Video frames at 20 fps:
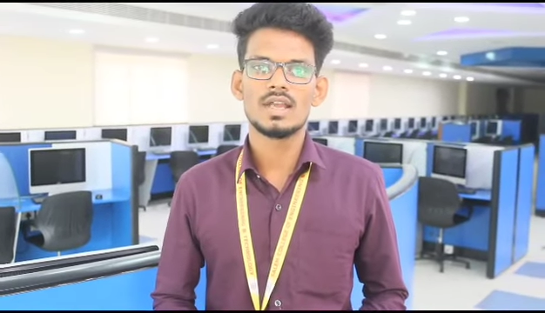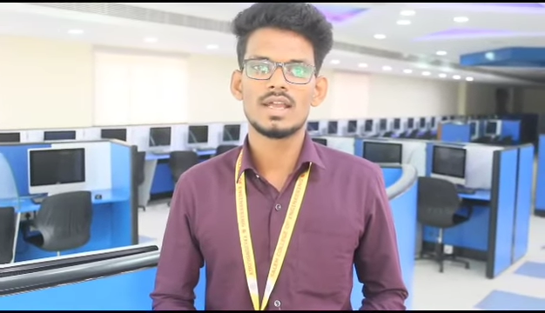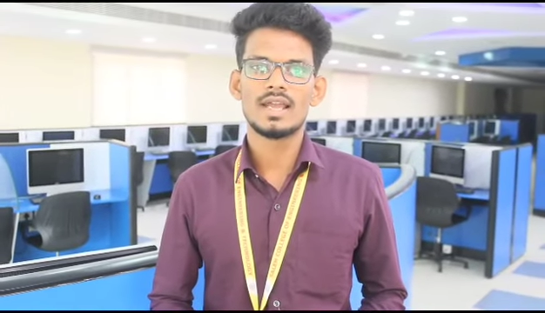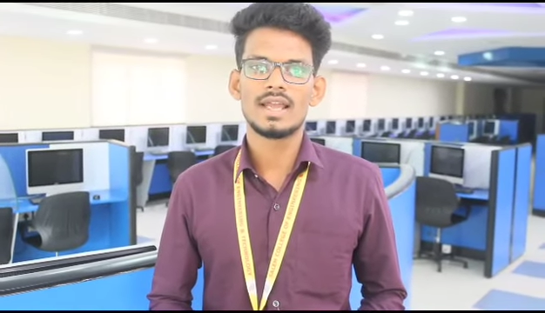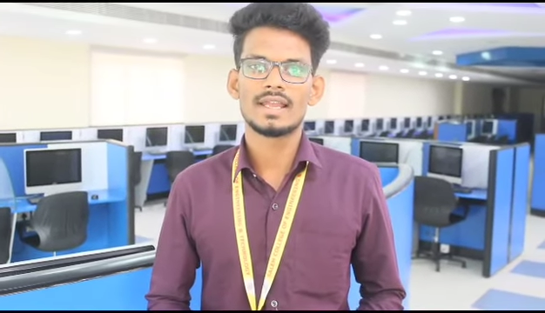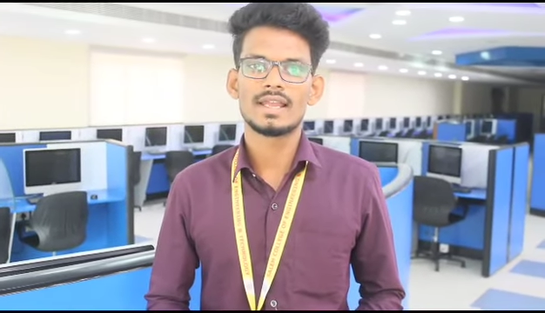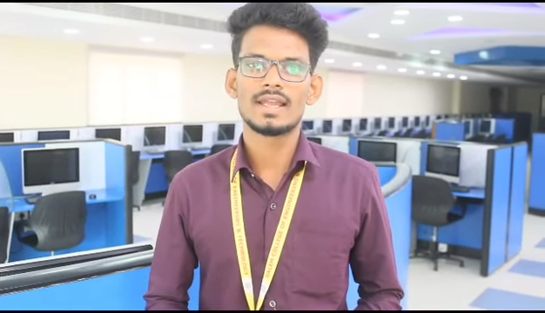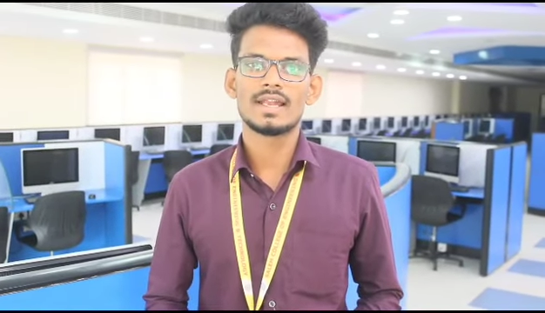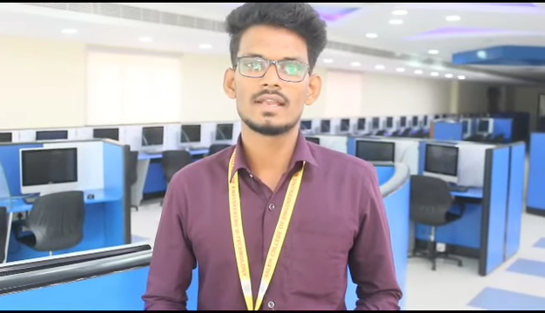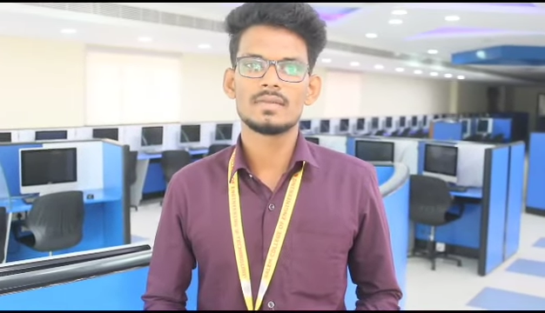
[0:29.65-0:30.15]

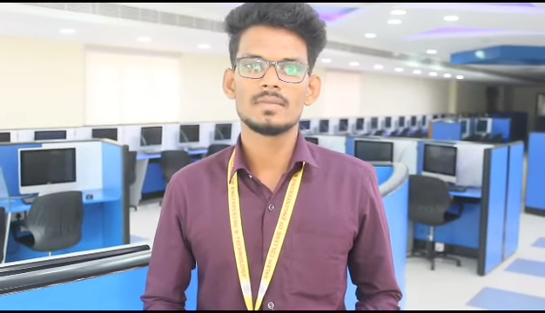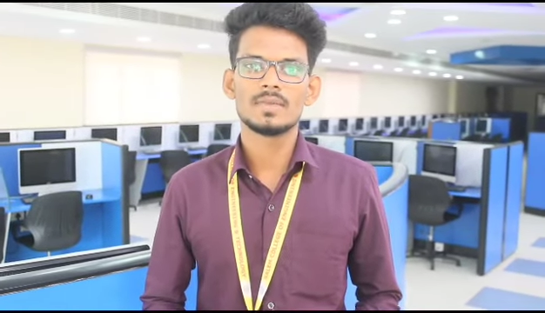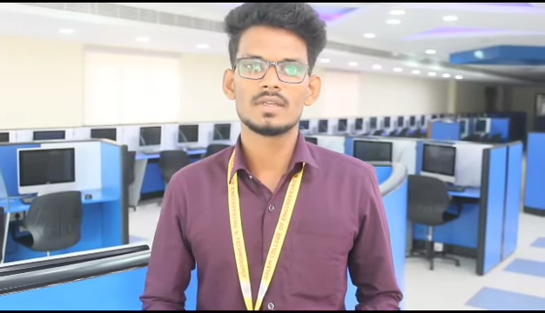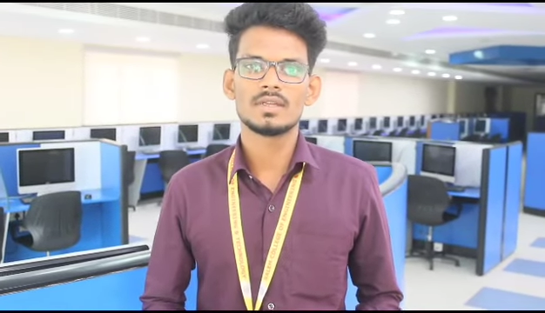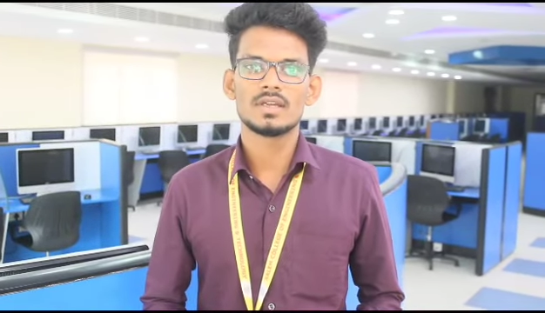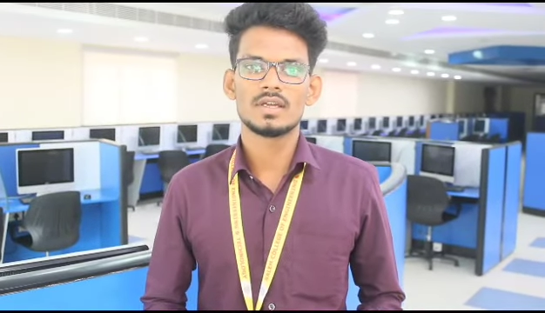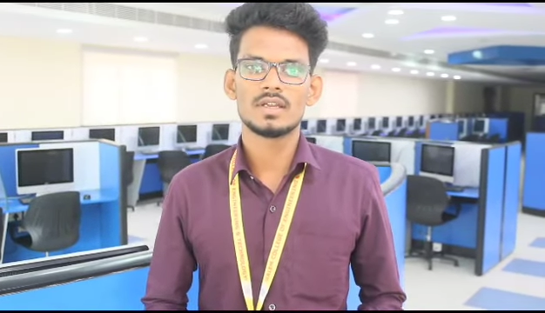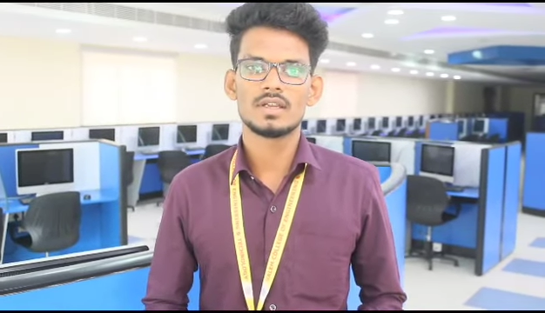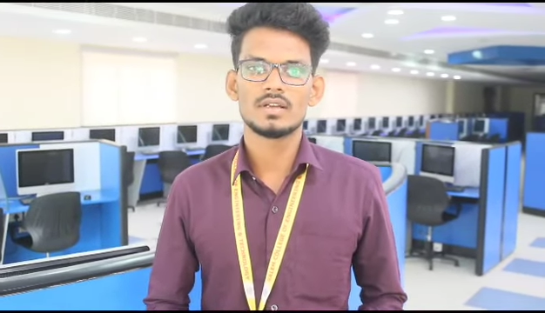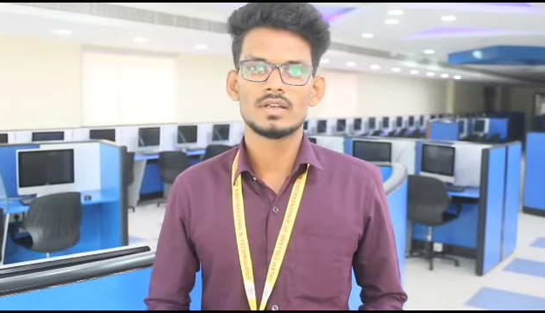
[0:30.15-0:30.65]
academic,
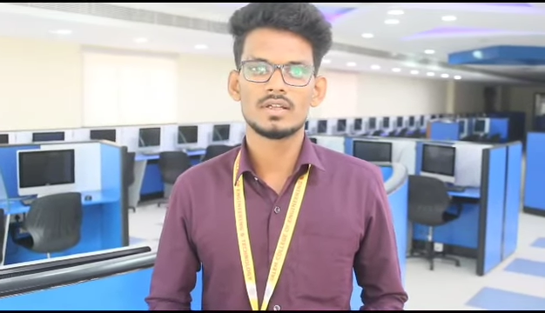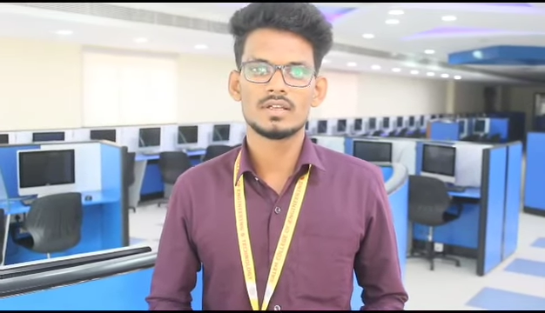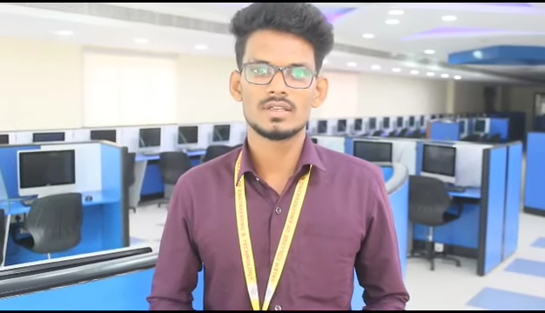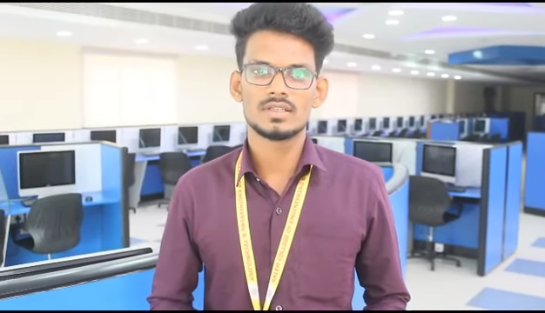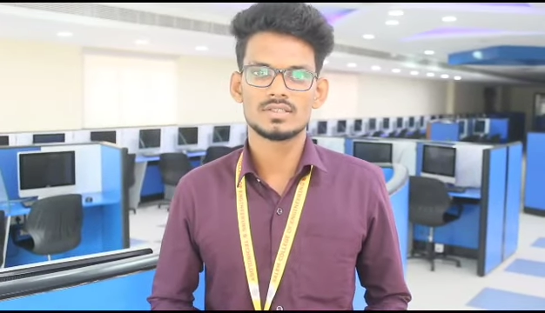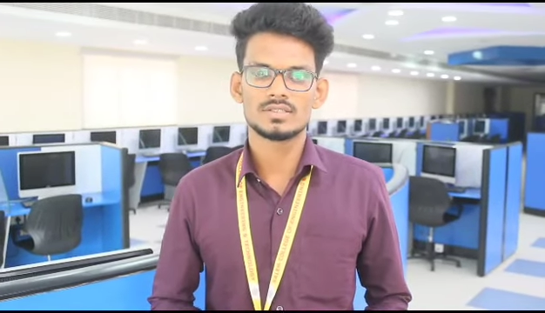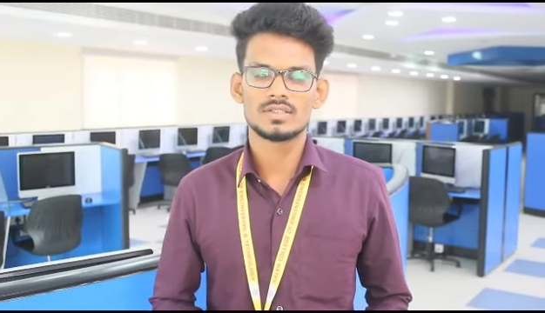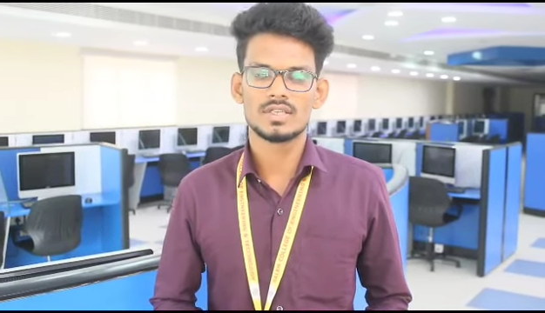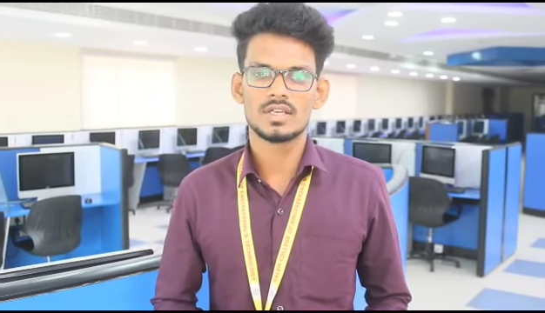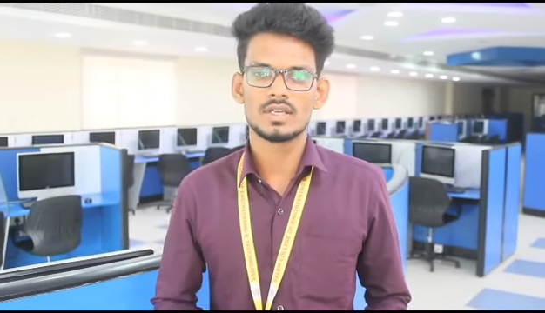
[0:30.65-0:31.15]
curricular and
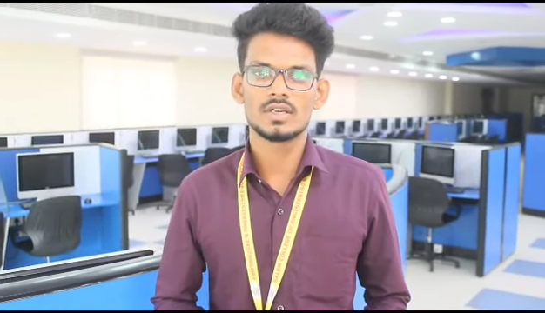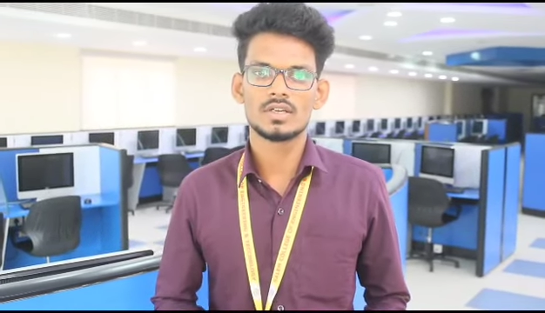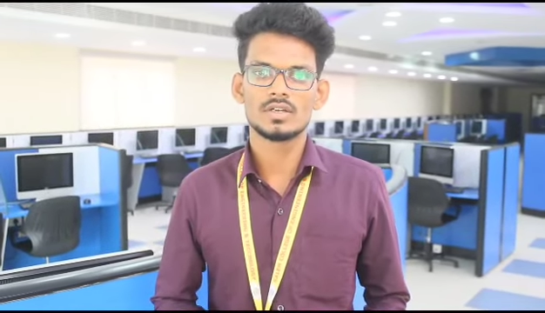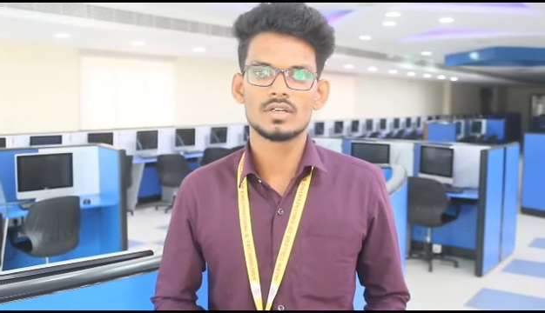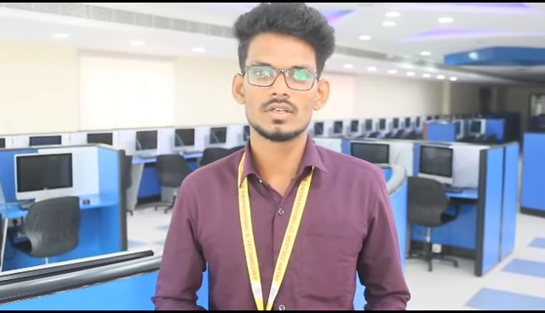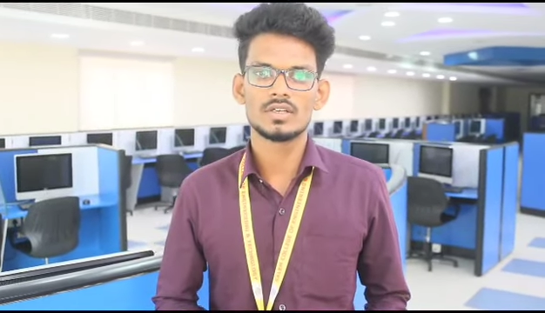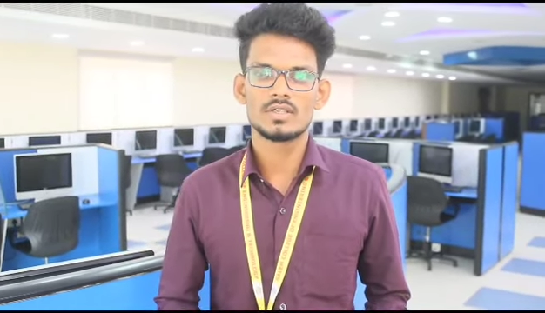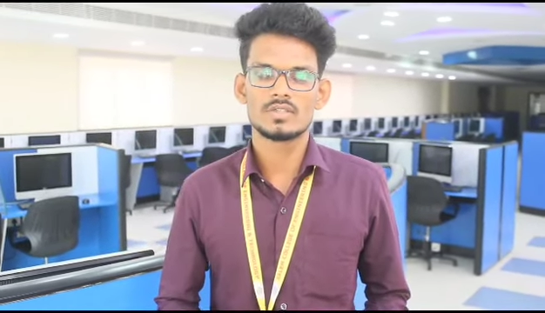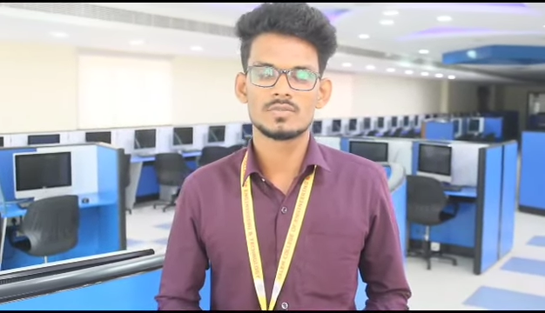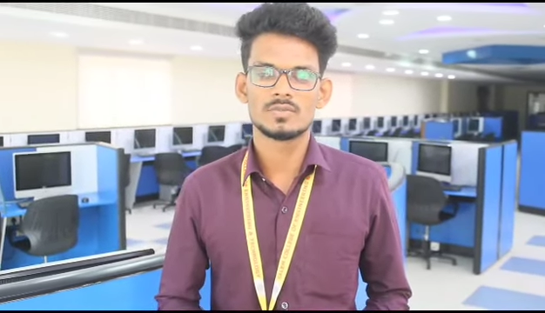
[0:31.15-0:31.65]

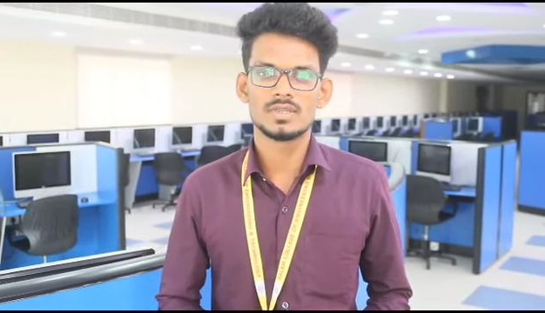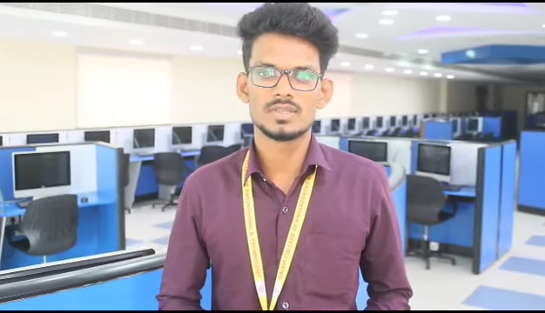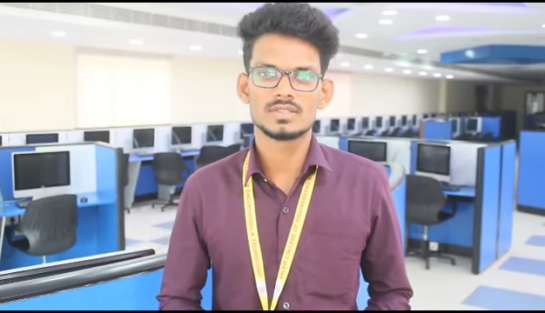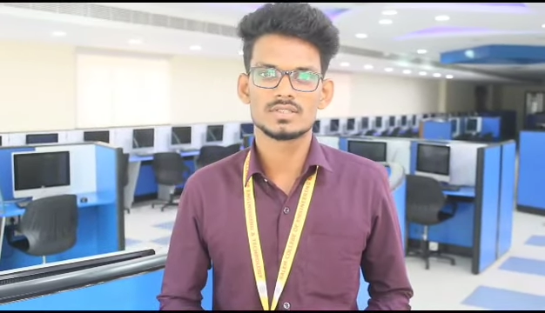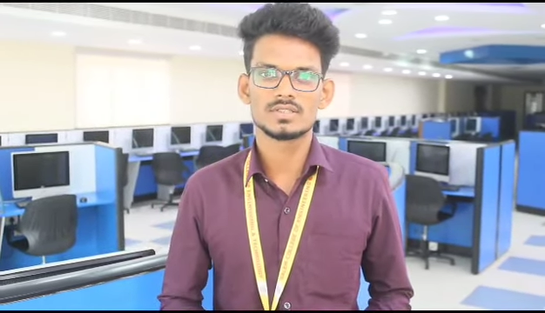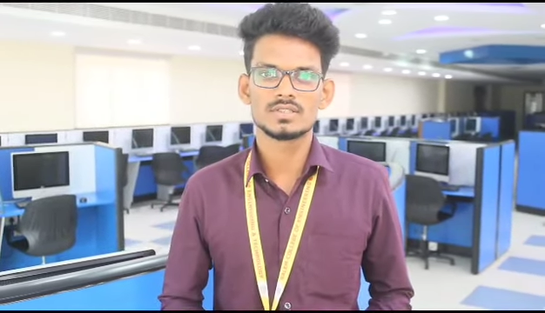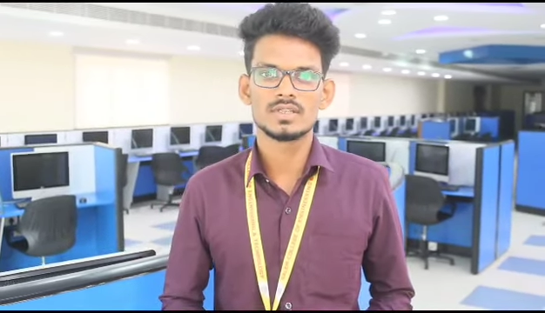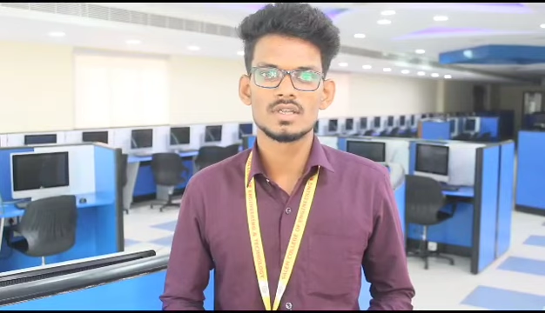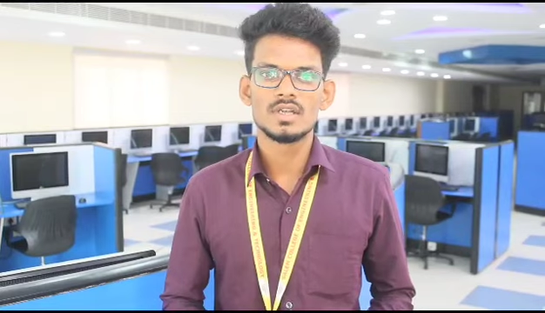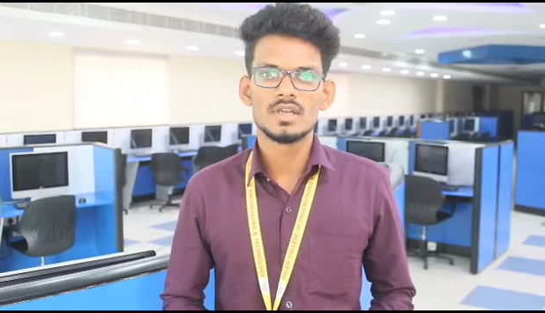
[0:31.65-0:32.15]
extracurricular
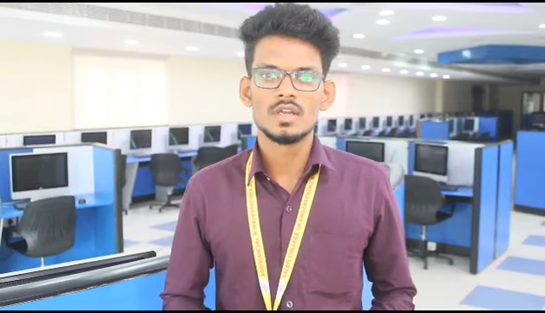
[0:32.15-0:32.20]
disciplines.